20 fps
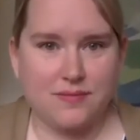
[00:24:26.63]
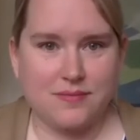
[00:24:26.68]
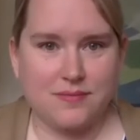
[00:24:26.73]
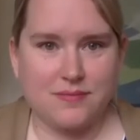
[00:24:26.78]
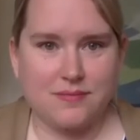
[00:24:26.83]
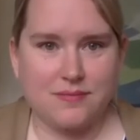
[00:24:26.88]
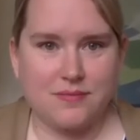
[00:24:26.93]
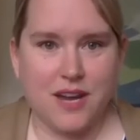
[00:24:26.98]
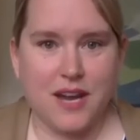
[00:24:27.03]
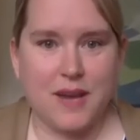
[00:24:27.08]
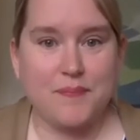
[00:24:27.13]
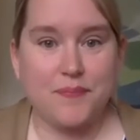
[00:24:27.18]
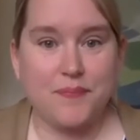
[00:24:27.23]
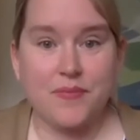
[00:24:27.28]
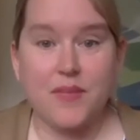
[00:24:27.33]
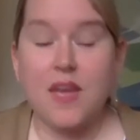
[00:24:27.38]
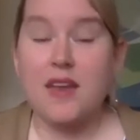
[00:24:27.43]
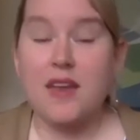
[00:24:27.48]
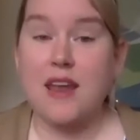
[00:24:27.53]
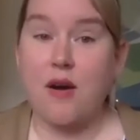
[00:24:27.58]
right?
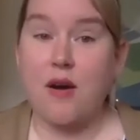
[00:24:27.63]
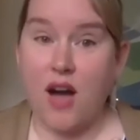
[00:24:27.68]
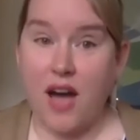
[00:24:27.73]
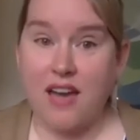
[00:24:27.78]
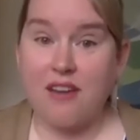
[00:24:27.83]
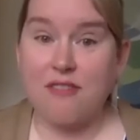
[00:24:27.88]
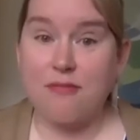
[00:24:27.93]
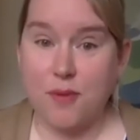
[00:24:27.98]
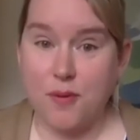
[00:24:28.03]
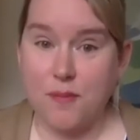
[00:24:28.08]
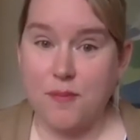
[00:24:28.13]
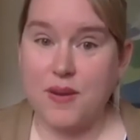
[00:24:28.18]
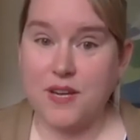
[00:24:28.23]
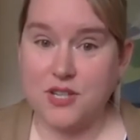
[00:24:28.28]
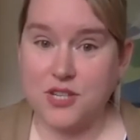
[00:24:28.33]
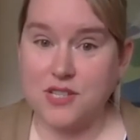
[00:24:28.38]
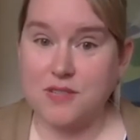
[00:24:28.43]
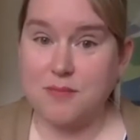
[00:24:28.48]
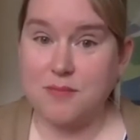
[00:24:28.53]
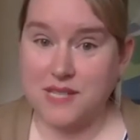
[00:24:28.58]
Now, I have put
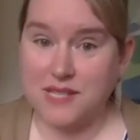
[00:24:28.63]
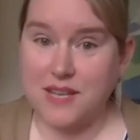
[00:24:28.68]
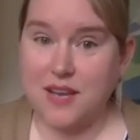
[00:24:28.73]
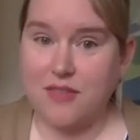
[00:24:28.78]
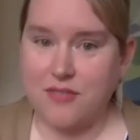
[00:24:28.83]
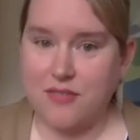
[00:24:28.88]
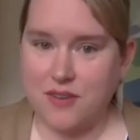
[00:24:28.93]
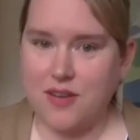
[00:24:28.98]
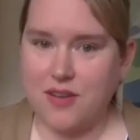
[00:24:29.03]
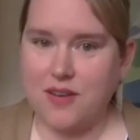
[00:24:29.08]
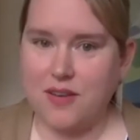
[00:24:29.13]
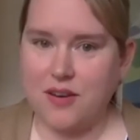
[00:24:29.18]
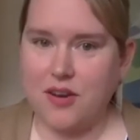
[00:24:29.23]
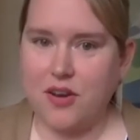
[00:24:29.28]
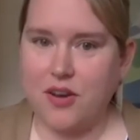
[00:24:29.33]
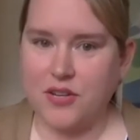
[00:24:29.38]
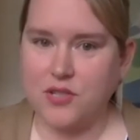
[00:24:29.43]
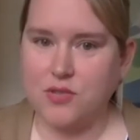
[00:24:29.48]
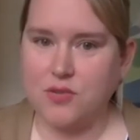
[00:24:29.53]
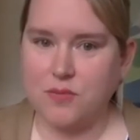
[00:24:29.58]
pictures of myself on
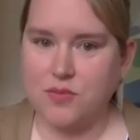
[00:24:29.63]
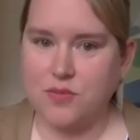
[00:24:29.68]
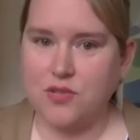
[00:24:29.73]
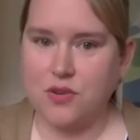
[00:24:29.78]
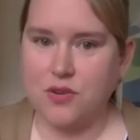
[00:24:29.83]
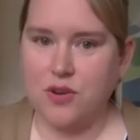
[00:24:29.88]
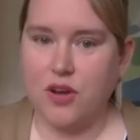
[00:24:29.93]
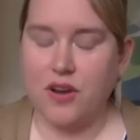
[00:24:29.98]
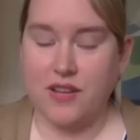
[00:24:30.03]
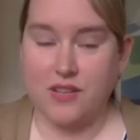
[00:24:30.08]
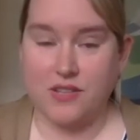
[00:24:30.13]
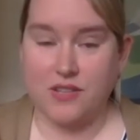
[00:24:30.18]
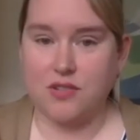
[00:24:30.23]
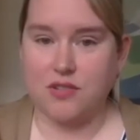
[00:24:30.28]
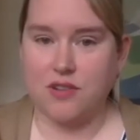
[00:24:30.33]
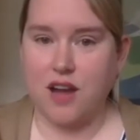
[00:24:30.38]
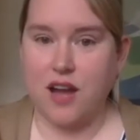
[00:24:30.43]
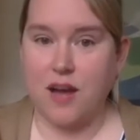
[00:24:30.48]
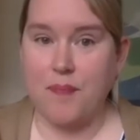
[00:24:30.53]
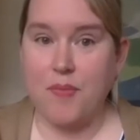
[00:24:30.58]
a swimsuit on
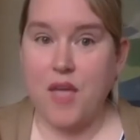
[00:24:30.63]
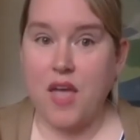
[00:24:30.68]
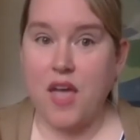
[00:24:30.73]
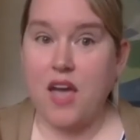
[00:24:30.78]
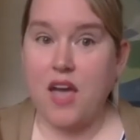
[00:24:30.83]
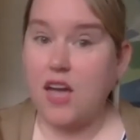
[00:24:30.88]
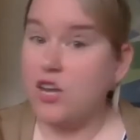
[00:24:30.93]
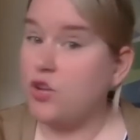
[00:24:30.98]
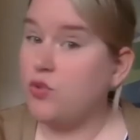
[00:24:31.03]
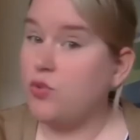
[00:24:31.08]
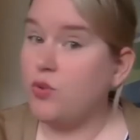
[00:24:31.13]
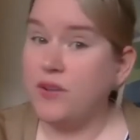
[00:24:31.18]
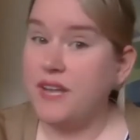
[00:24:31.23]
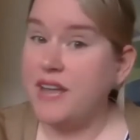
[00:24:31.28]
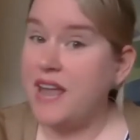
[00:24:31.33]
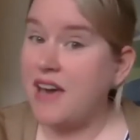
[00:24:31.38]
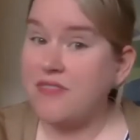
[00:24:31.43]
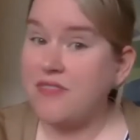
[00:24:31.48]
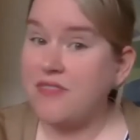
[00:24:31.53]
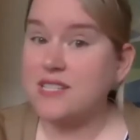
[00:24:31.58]
Instagram, and you will
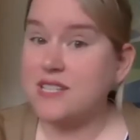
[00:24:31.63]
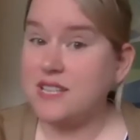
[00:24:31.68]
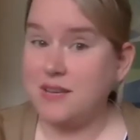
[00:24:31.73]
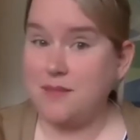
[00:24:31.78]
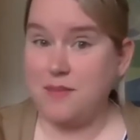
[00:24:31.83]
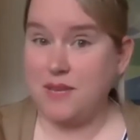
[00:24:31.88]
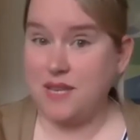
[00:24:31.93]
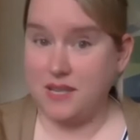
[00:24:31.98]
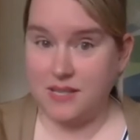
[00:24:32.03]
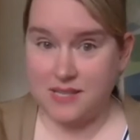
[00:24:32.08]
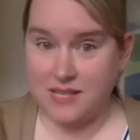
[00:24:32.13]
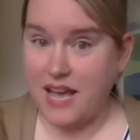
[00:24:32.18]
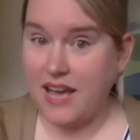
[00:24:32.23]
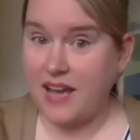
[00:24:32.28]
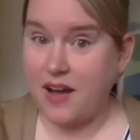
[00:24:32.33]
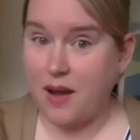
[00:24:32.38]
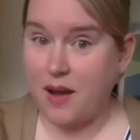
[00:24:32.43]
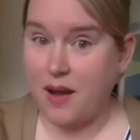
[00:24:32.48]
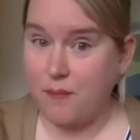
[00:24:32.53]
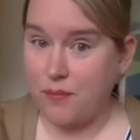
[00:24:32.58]
never see me
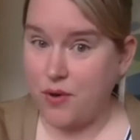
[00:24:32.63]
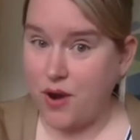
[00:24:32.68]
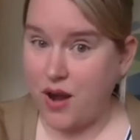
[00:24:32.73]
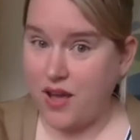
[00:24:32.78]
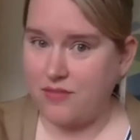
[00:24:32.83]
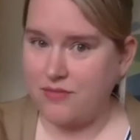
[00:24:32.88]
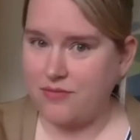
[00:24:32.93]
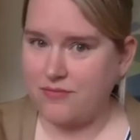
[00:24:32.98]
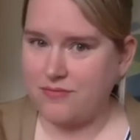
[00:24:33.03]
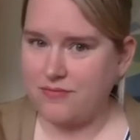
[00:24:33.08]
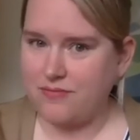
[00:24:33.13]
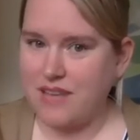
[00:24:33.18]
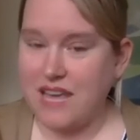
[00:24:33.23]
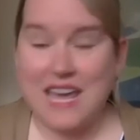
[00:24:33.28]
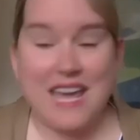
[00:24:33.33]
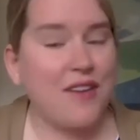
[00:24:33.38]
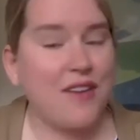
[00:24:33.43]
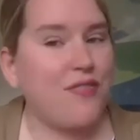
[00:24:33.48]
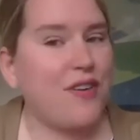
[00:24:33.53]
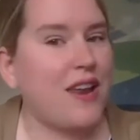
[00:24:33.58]
saying I'm brave.
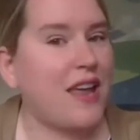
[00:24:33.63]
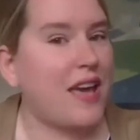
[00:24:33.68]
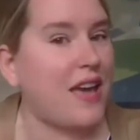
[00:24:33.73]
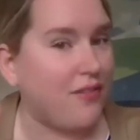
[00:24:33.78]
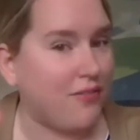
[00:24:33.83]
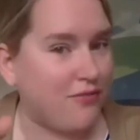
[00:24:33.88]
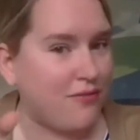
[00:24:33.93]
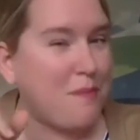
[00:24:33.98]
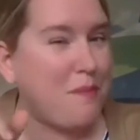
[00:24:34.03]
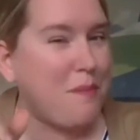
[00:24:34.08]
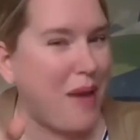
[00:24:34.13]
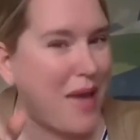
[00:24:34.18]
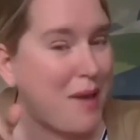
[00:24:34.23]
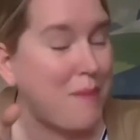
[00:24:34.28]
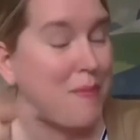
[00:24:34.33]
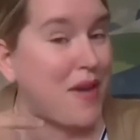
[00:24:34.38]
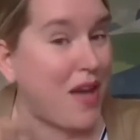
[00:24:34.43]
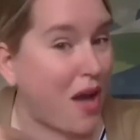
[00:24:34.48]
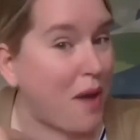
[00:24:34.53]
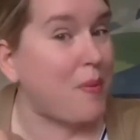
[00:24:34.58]
Even if maybe
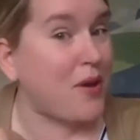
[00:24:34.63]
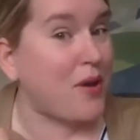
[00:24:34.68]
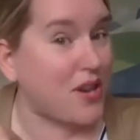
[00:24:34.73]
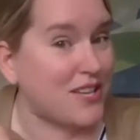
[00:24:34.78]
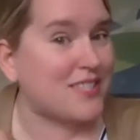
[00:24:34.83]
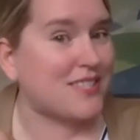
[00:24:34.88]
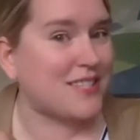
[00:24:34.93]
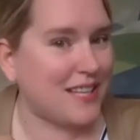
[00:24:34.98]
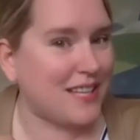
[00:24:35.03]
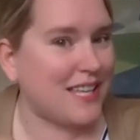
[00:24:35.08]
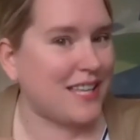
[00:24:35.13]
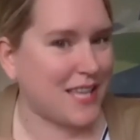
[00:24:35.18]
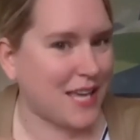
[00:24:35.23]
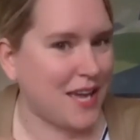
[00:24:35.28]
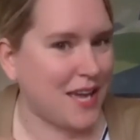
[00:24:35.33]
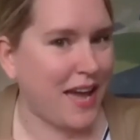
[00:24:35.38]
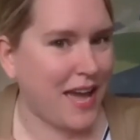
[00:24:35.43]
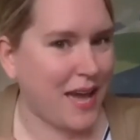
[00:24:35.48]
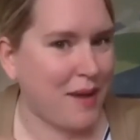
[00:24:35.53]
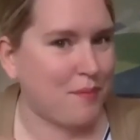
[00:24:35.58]
I personally think
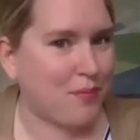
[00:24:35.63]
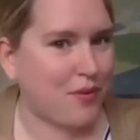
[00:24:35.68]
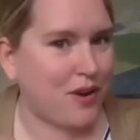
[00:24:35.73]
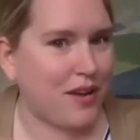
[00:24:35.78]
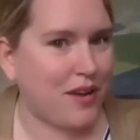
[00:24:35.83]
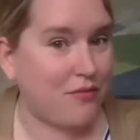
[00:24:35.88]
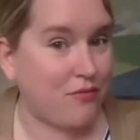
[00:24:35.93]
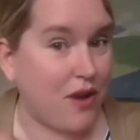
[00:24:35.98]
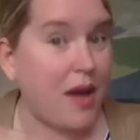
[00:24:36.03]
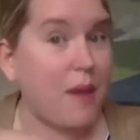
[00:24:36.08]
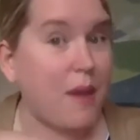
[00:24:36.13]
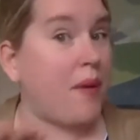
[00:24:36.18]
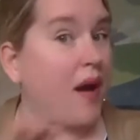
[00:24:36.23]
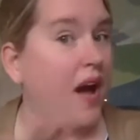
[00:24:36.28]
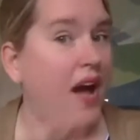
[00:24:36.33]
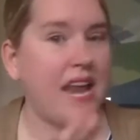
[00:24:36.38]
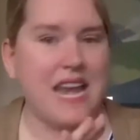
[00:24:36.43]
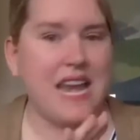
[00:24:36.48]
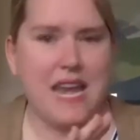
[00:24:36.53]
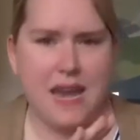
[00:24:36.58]
I am brave, right? But
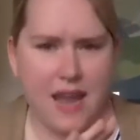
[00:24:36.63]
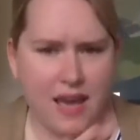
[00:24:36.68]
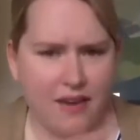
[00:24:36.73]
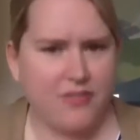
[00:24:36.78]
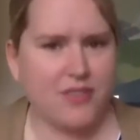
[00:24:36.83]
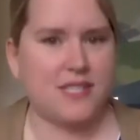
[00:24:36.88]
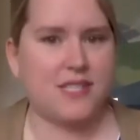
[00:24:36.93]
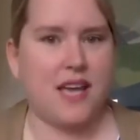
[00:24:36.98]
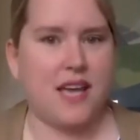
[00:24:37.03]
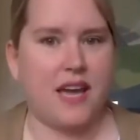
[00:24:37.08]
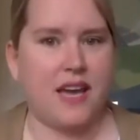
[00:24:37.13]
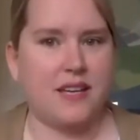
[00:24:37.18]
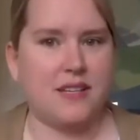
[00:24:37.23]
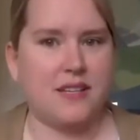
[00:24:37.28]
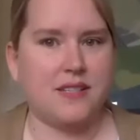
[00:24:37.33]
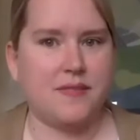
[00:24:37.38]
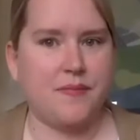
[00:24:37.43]
I never say it.